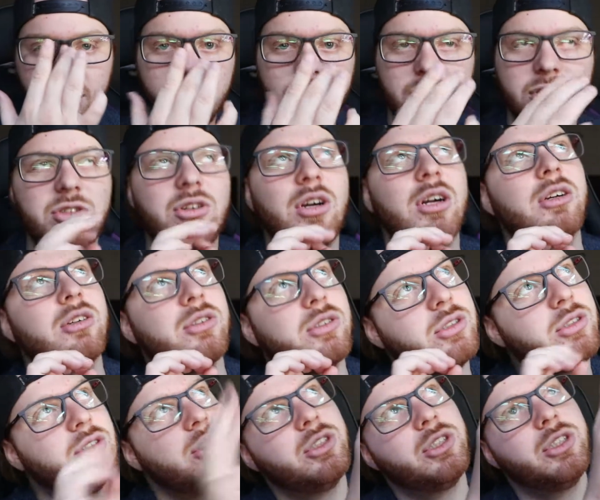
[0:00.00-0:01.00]
it struggles
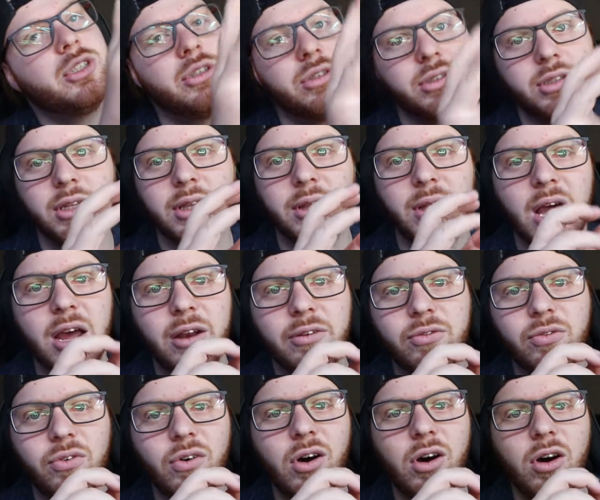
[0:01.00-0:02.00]
to shoot that
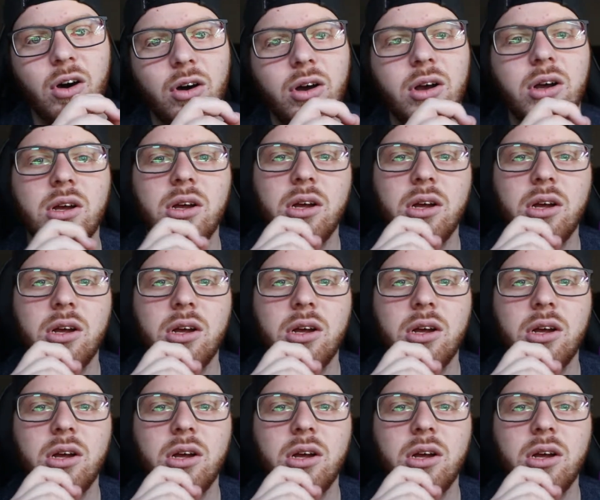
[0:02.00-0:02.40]
far